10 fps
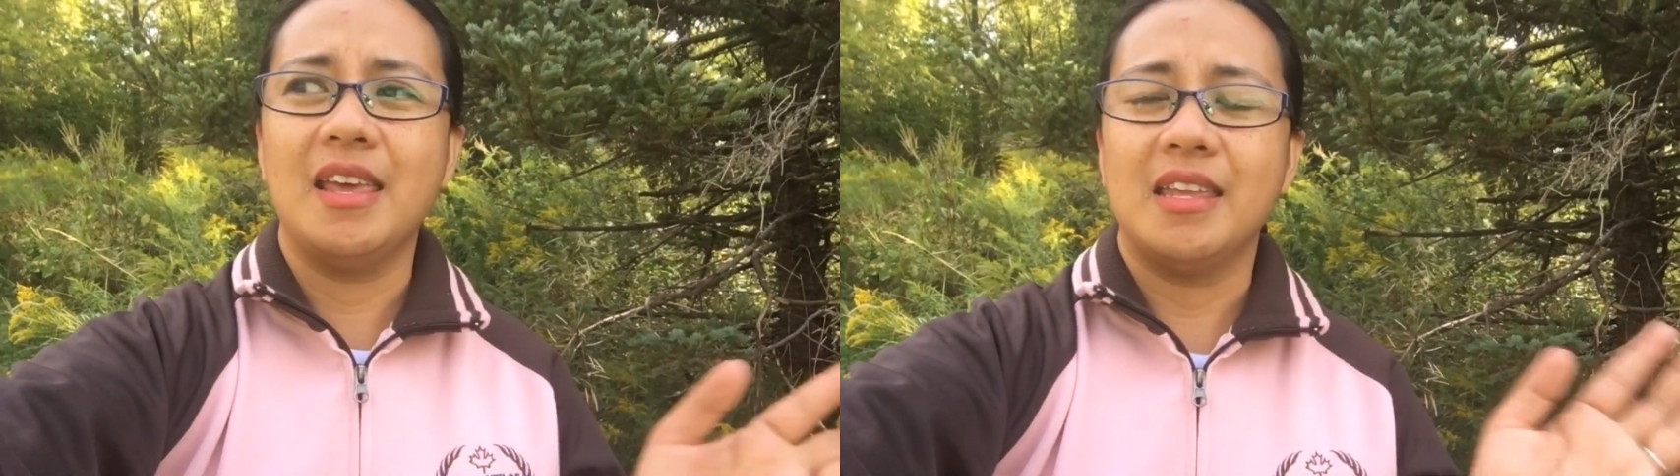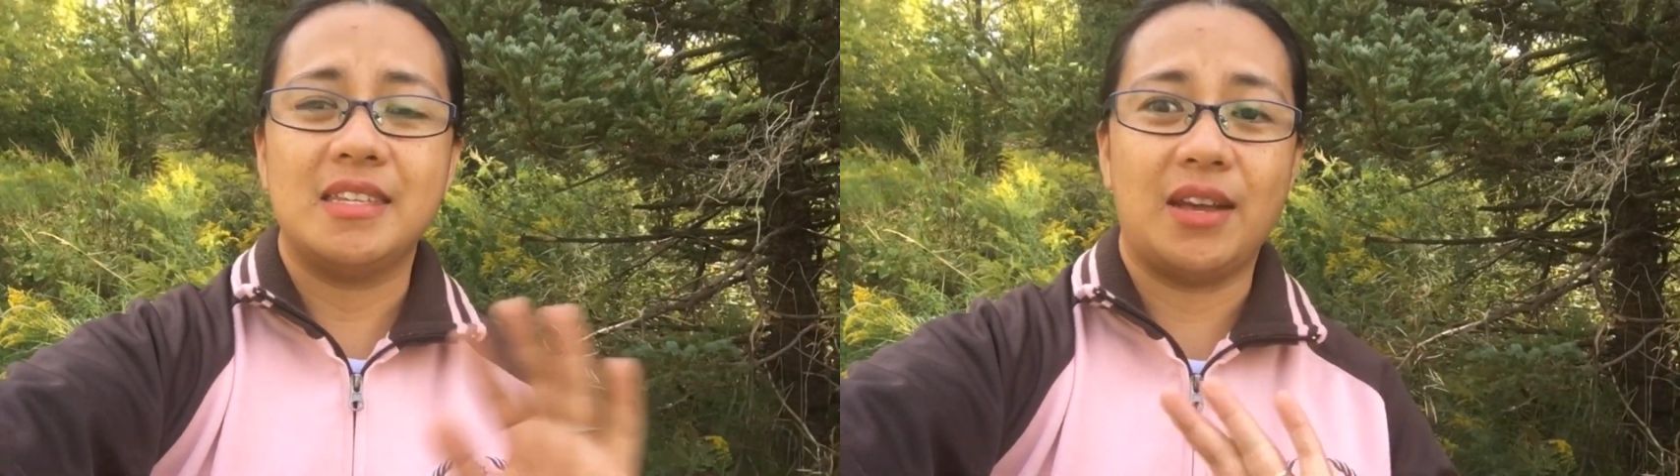
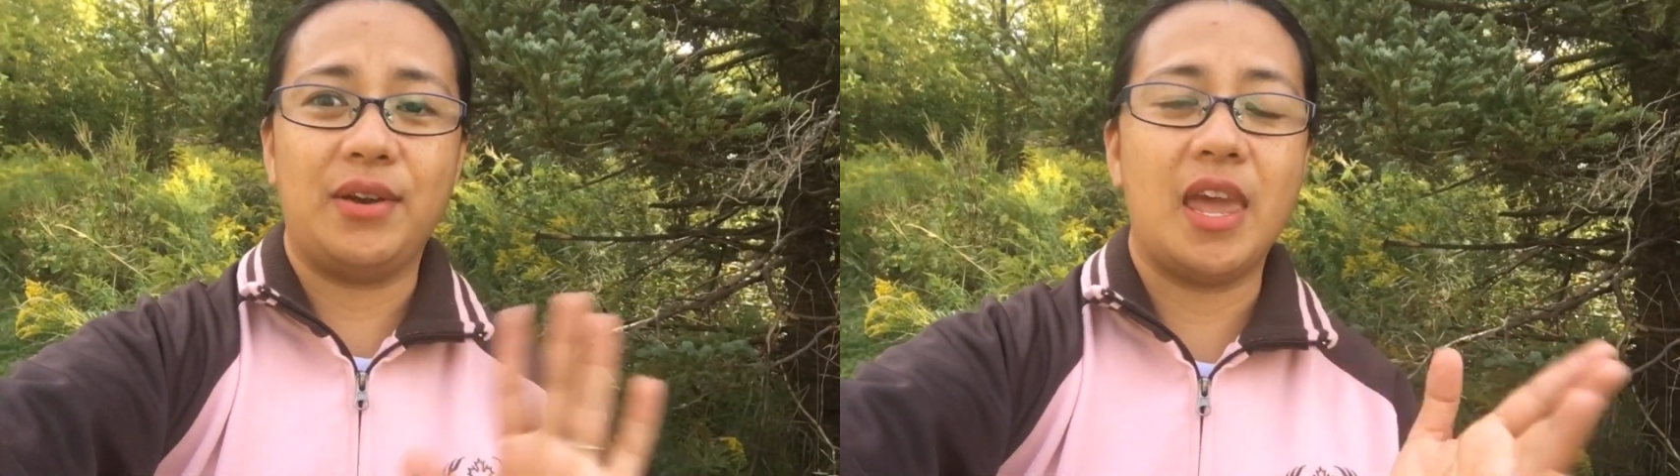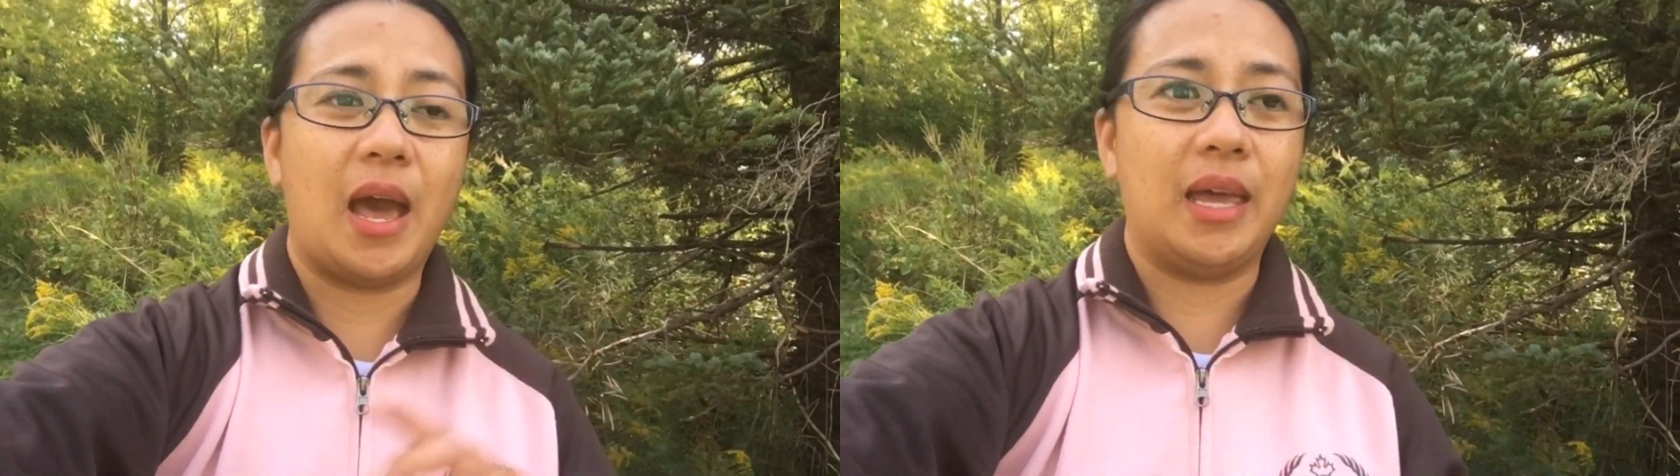So
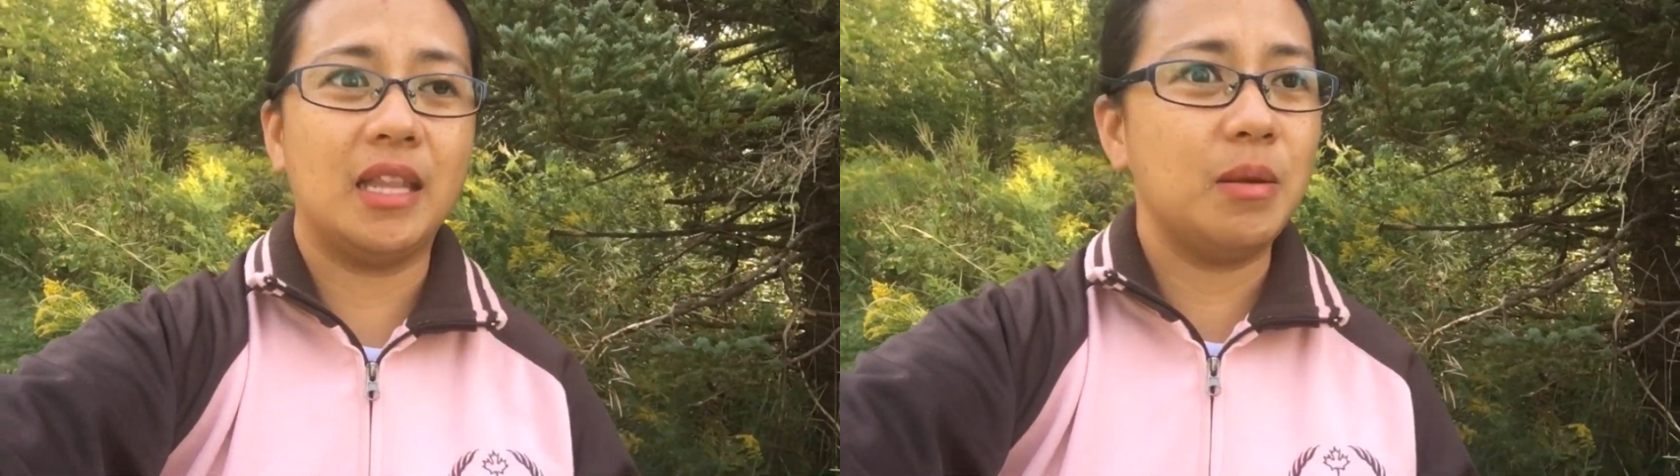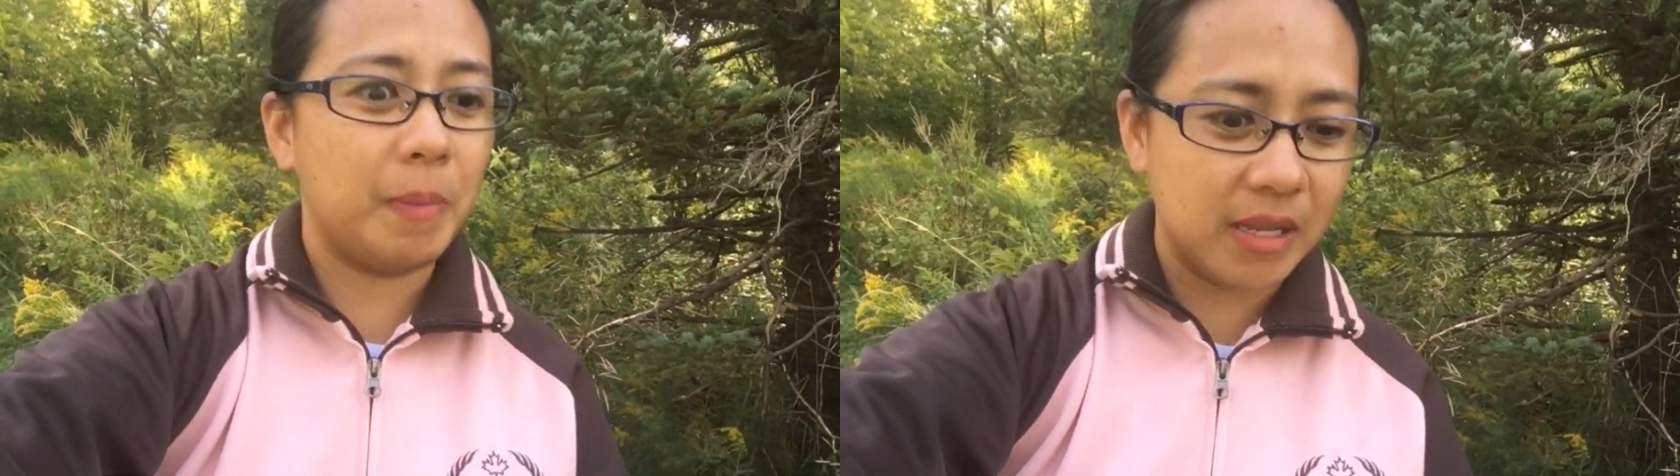yeah, it
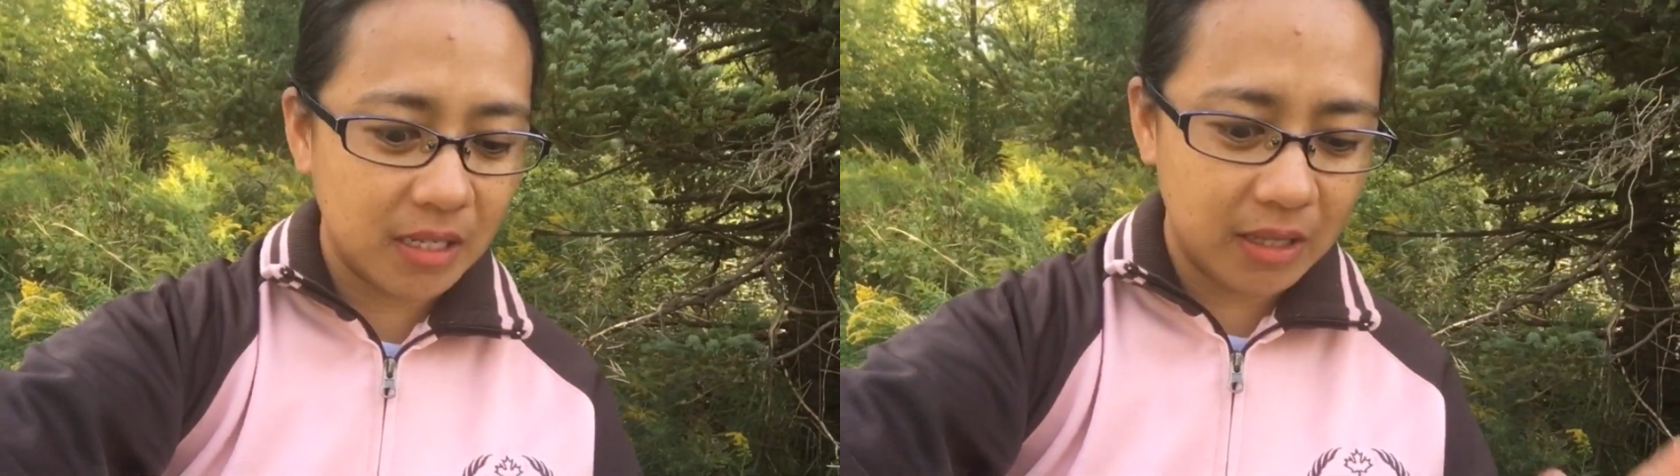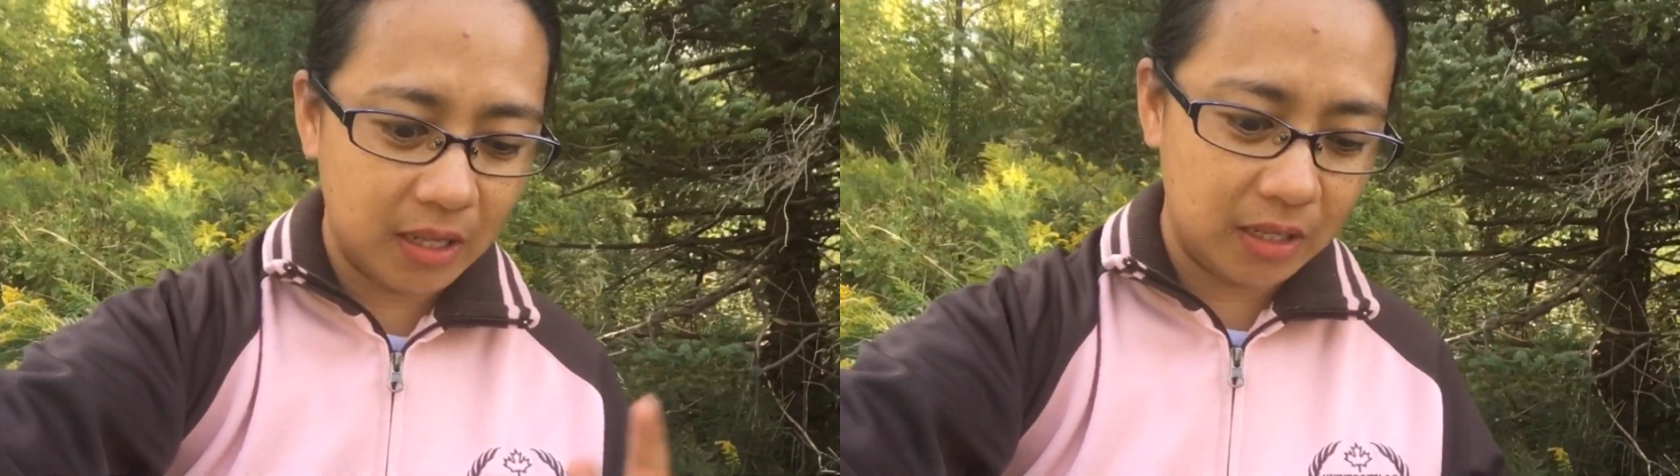depends
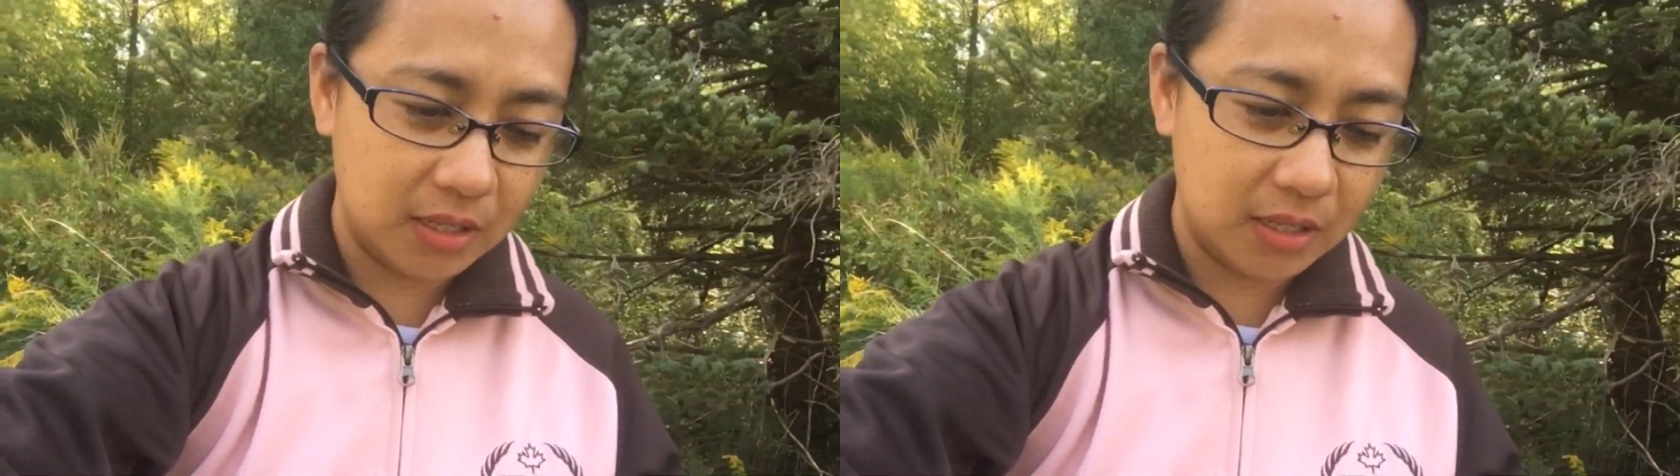on the